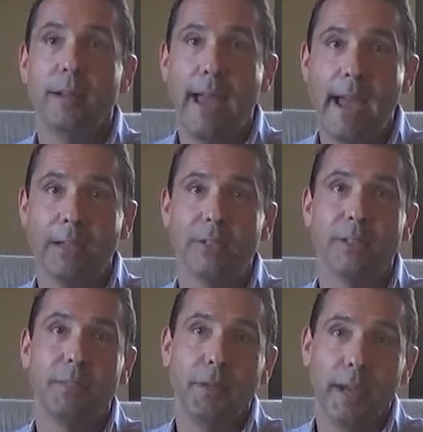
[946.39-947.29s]

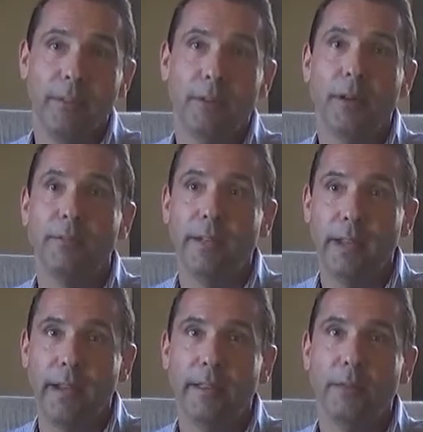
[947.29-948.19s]
actions and behavior every
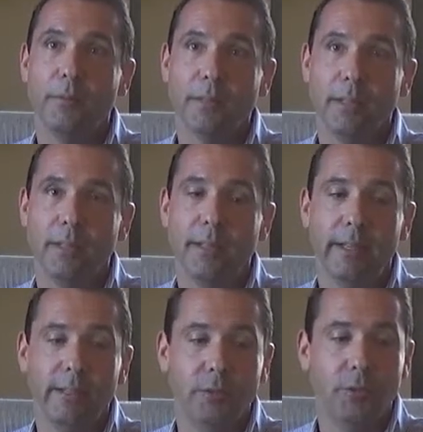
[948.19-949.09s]
day that was going to
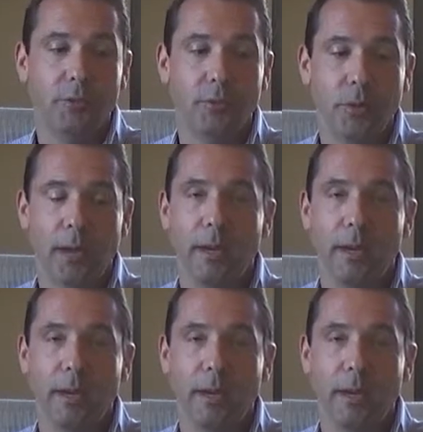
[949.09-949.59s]
lead to